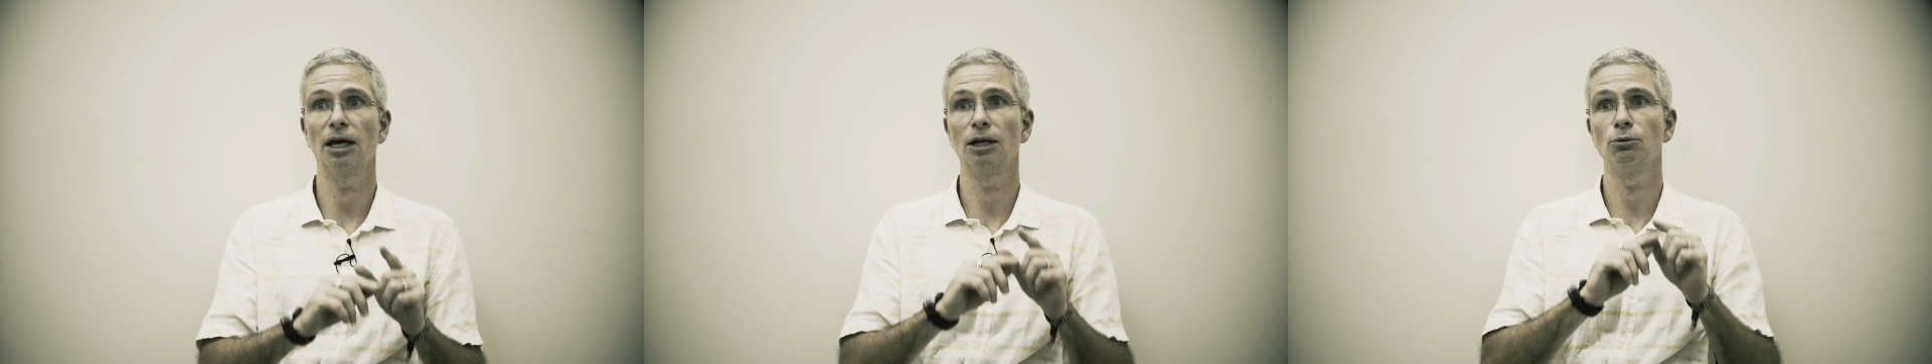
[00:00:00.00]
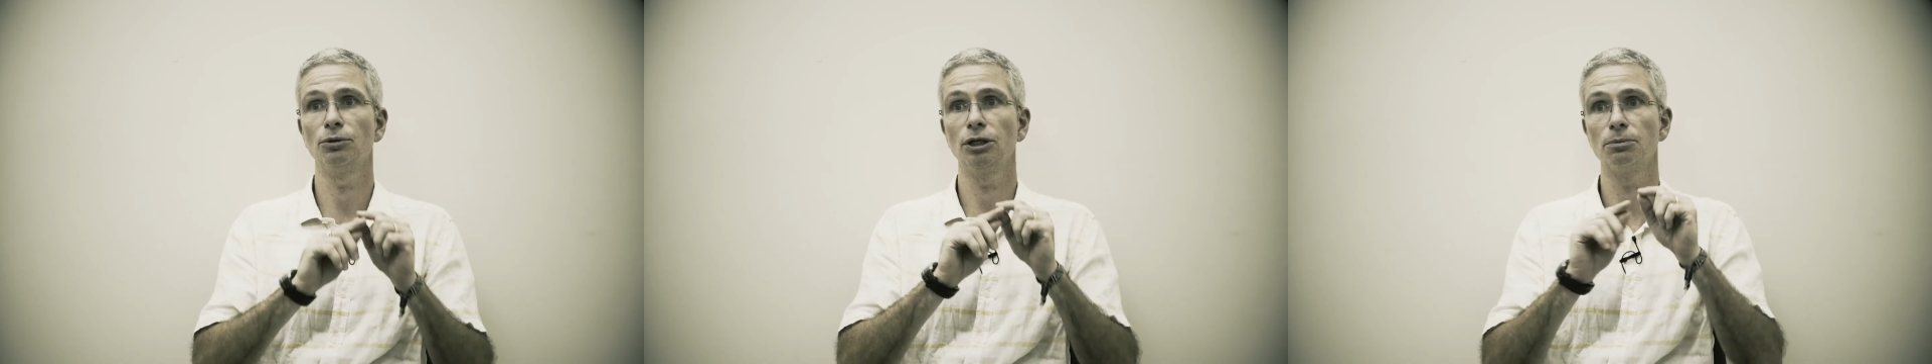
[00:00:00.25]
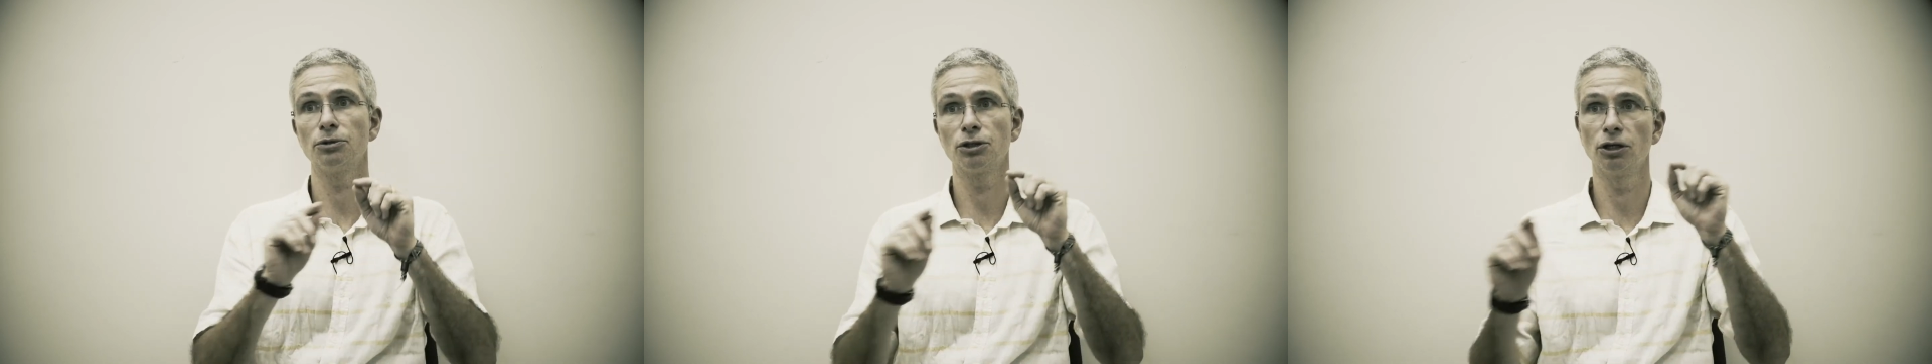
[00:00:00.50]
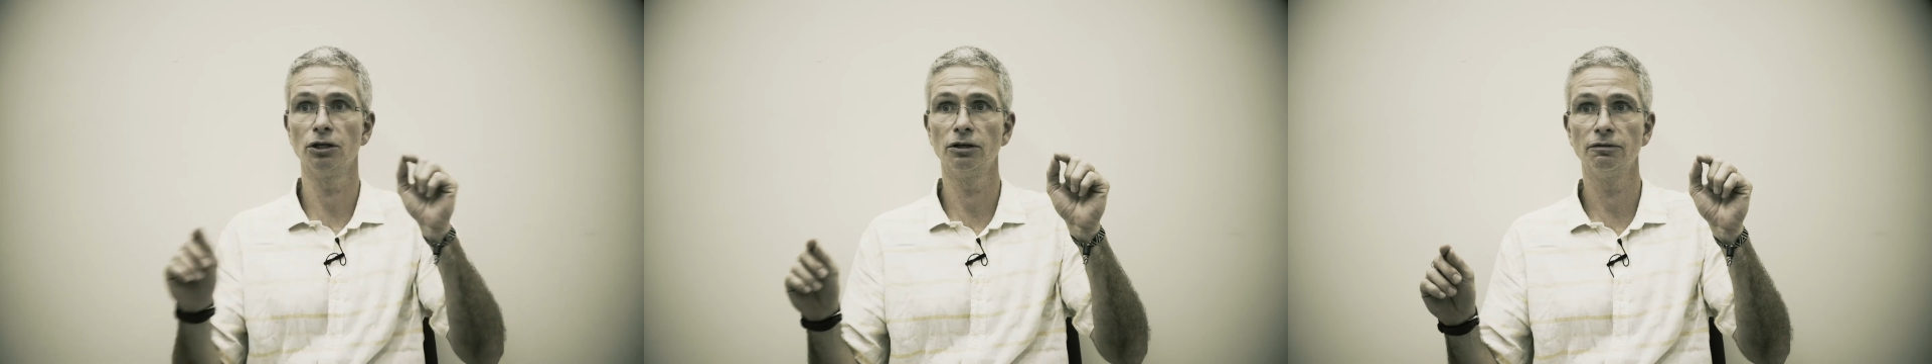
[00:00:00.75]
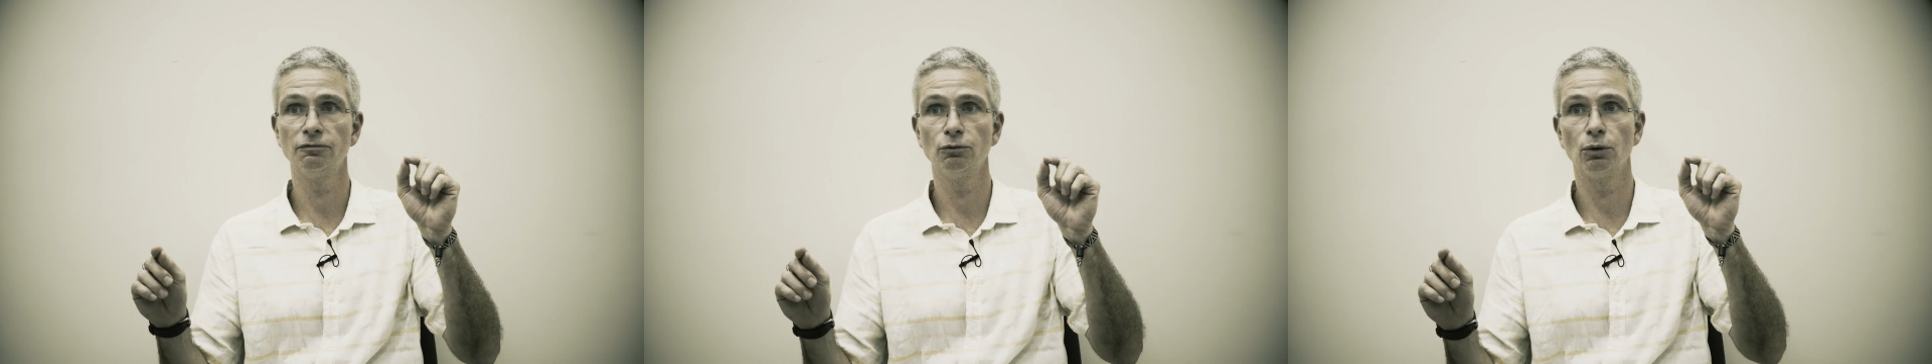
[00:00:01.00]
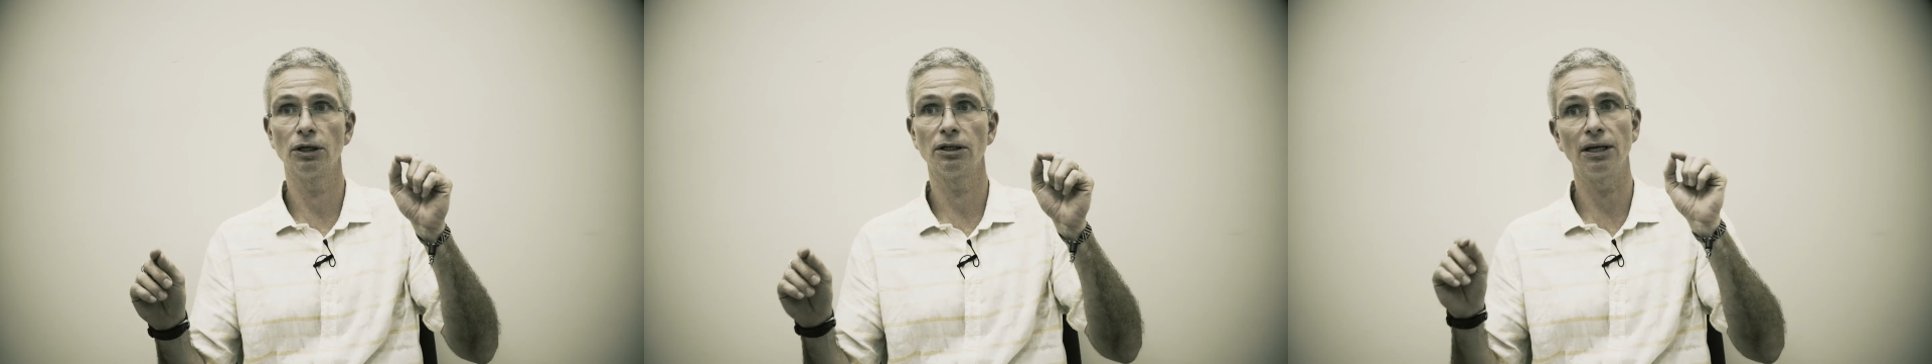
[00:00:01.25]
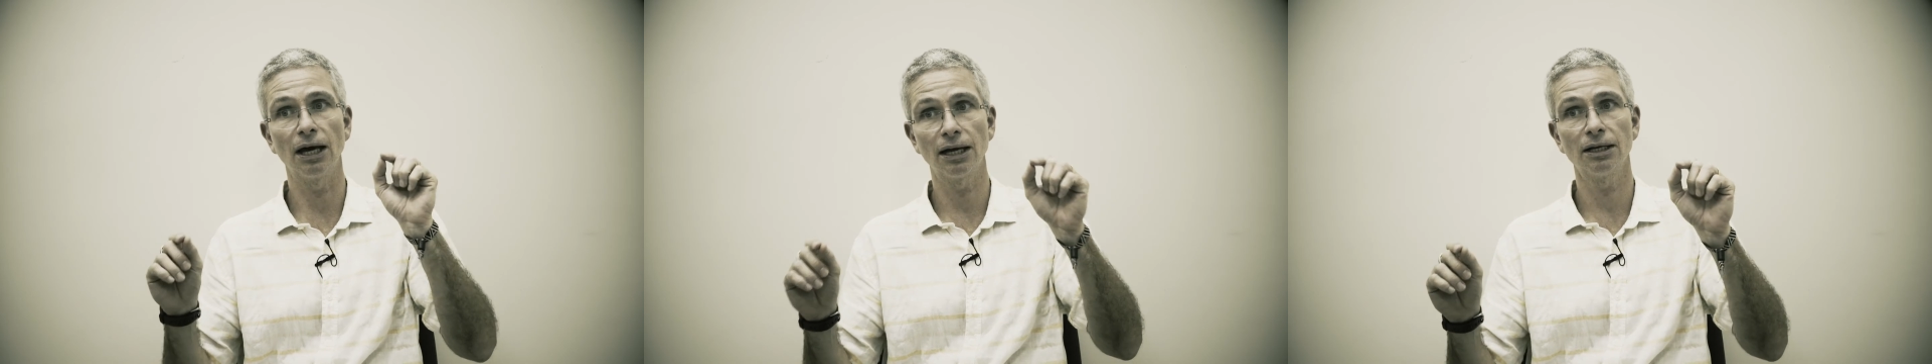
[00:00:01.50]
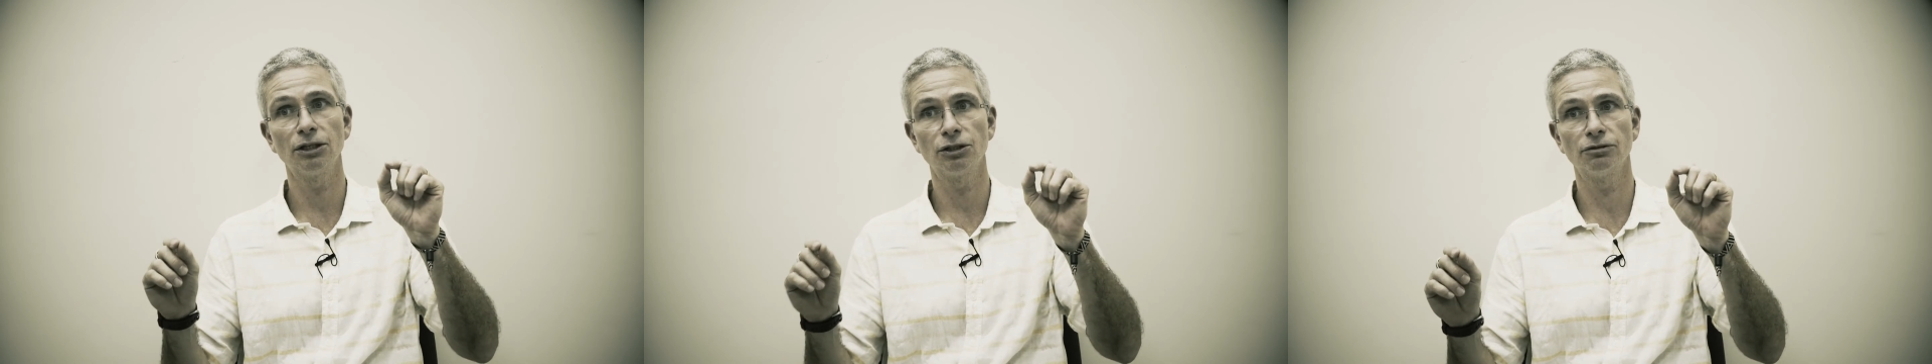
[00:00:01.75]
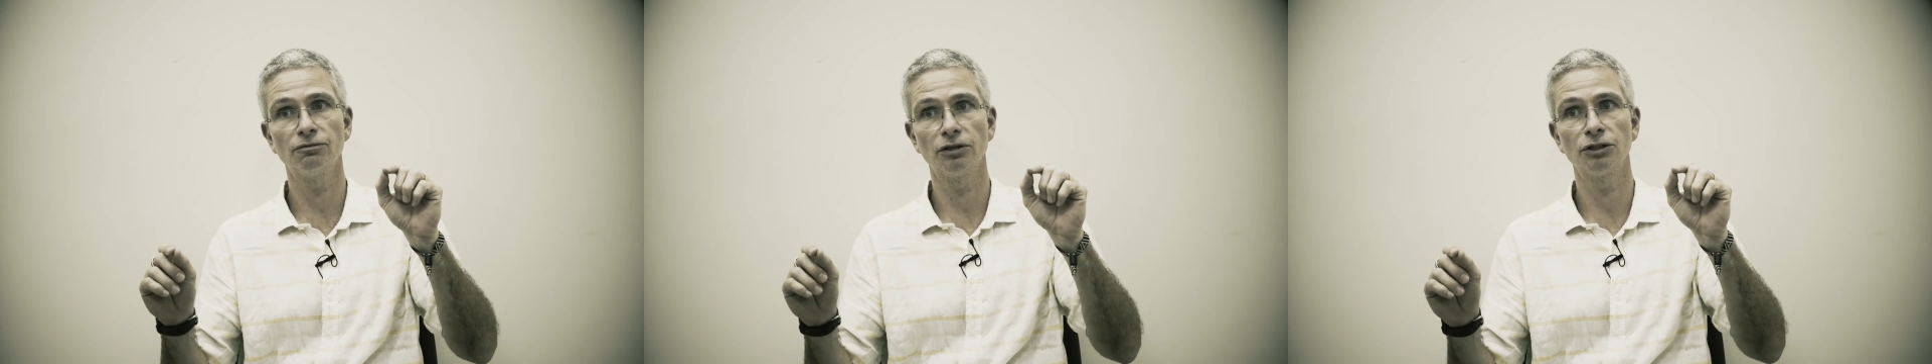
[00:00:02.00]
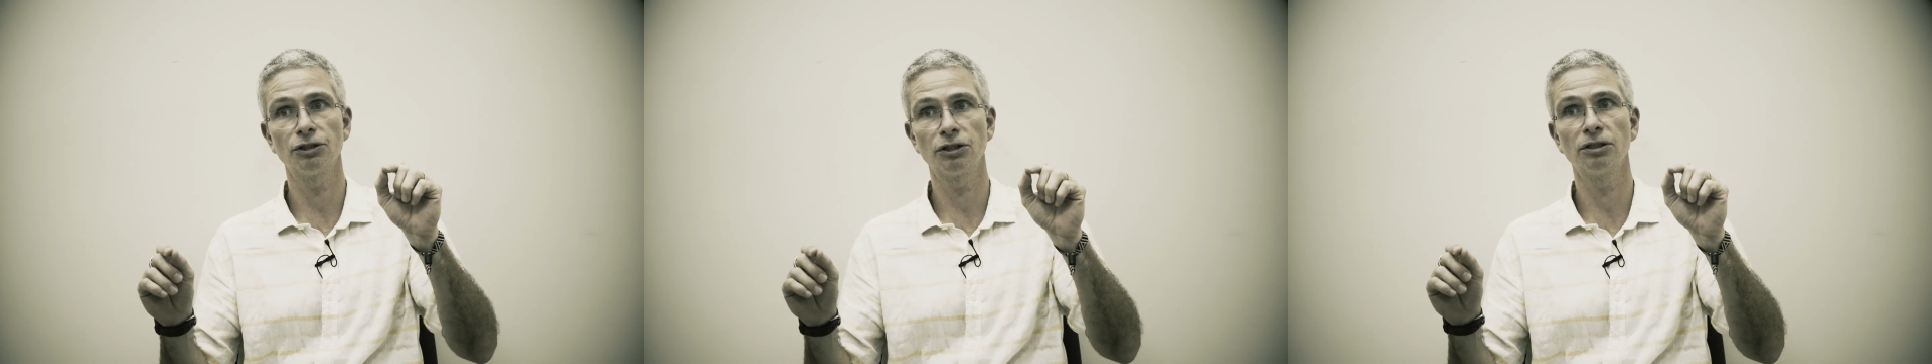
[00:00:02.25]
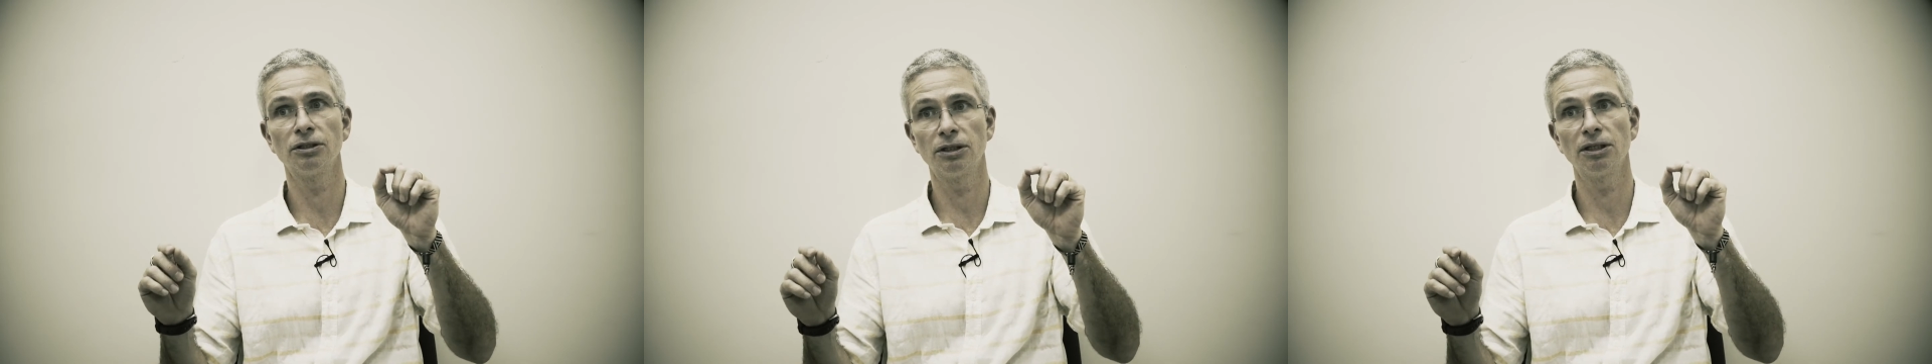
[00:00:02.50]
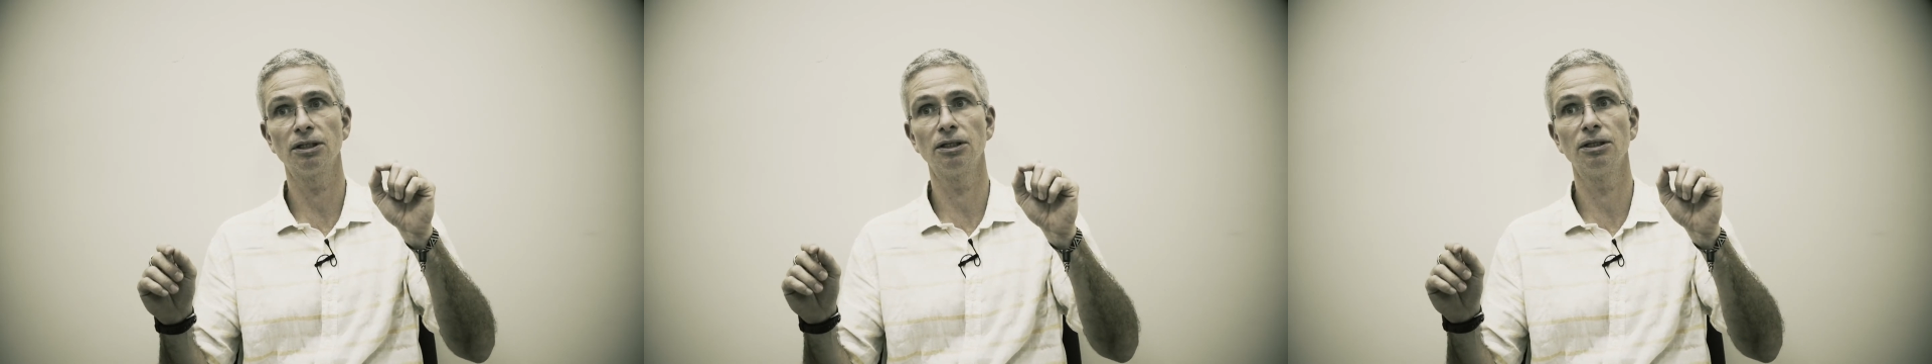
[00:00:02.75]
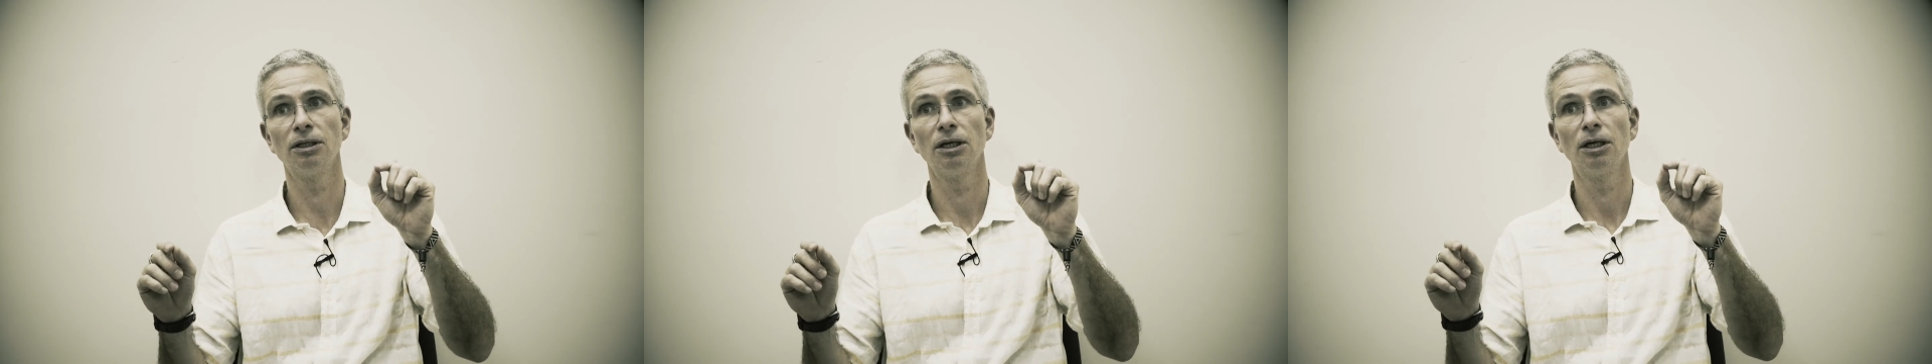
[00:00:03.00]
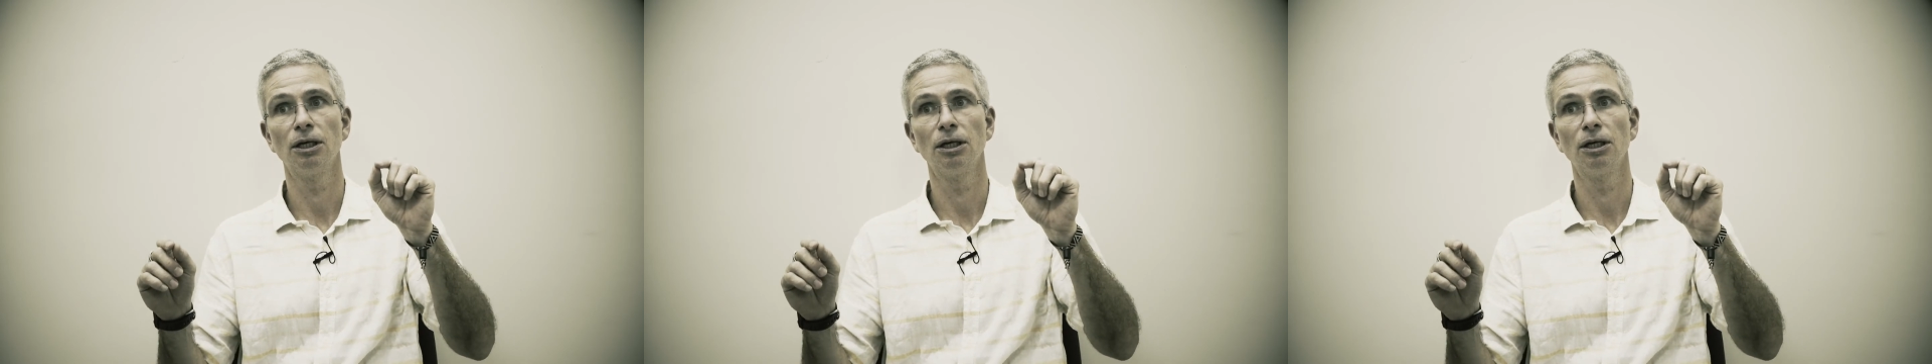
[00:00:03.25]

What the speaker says: and we observed what that intervention did